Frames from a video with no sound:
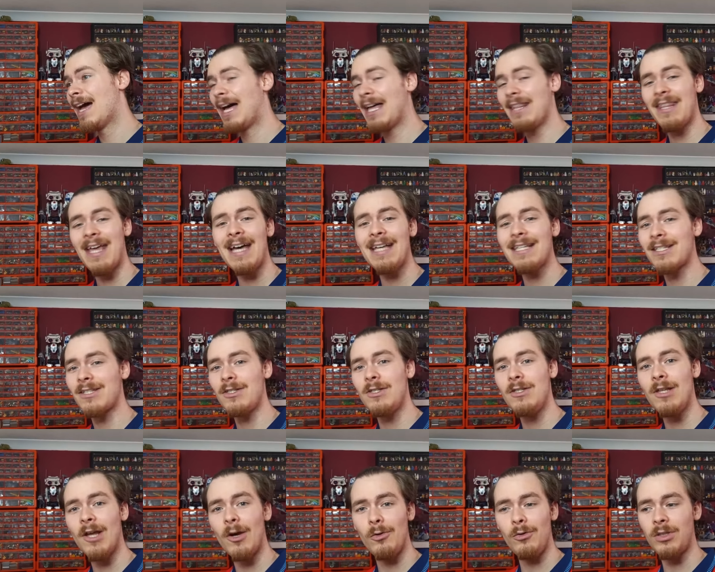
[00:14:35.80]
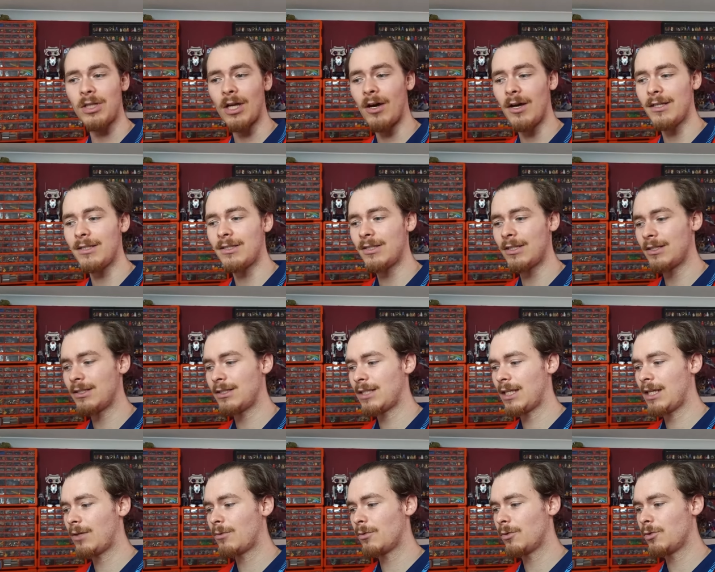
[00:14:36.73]
and that has no ties to the
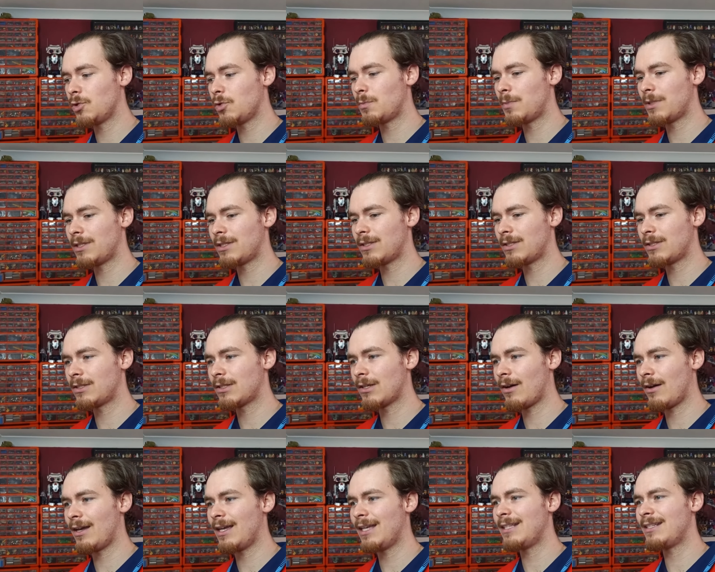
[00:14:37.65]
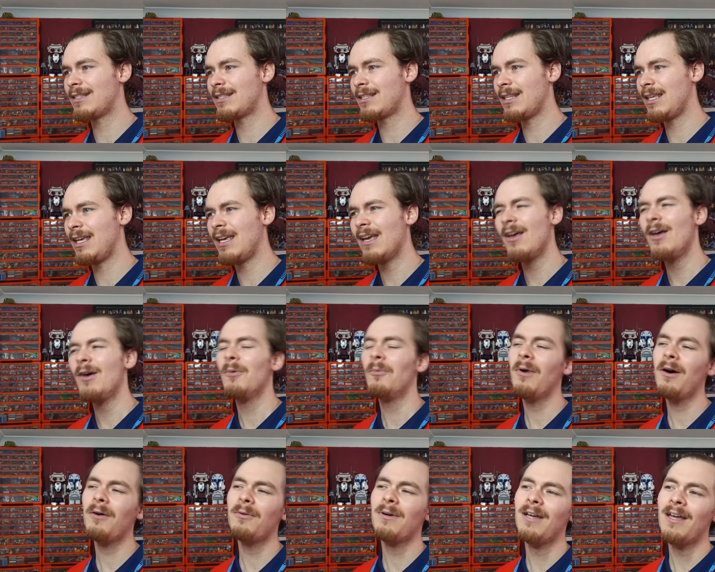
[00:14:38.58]
sequels besides the
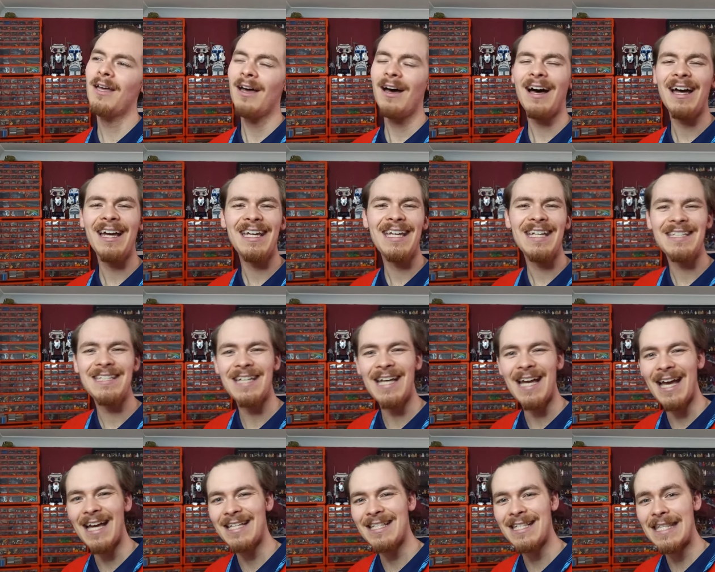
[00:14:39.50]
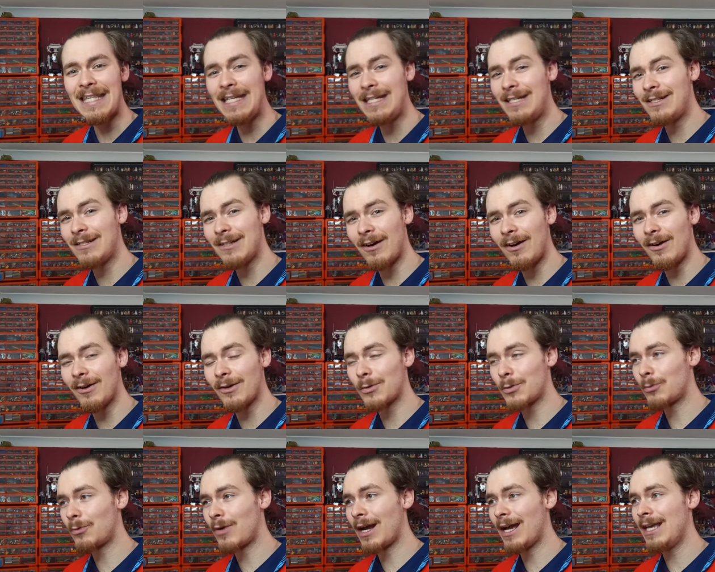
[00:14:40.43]
well I guess it has the
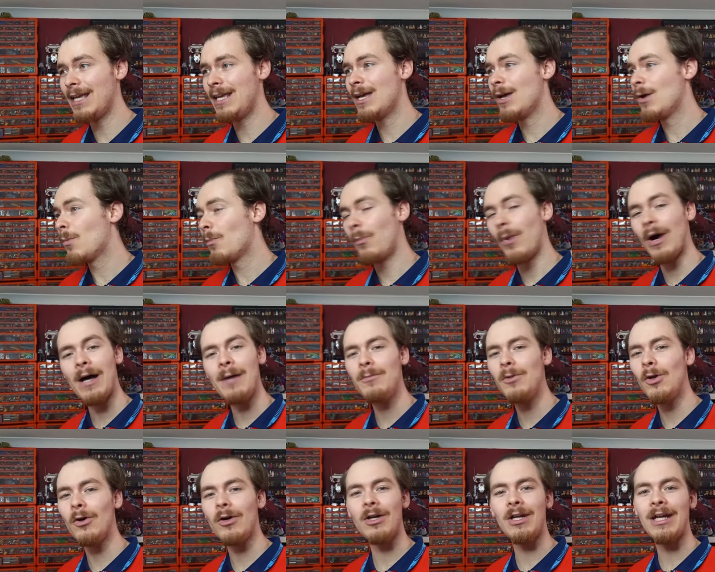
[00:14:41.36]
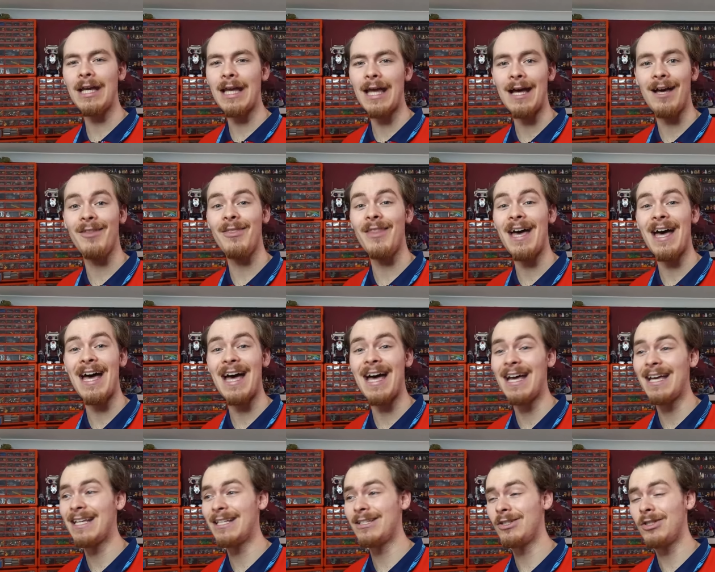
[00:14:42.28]
dark Rey but I'm not going to count that
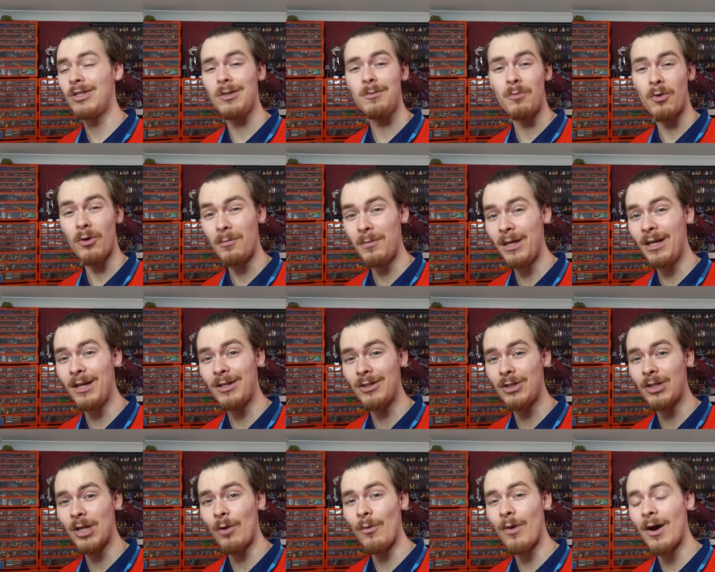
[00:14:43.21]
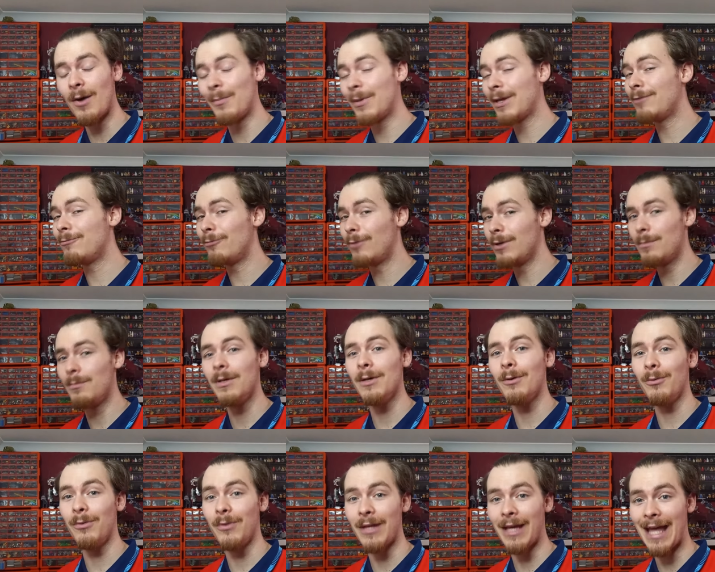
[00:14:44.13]
as she's probably going to show up in
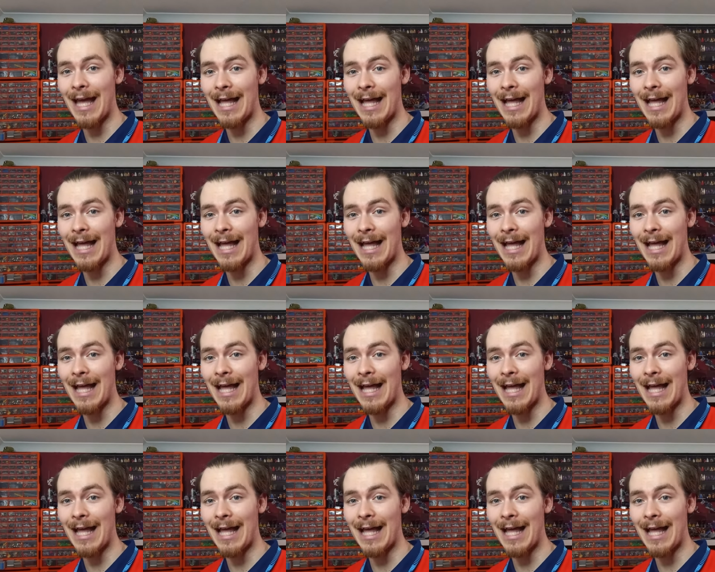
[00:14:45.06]
Rebuild the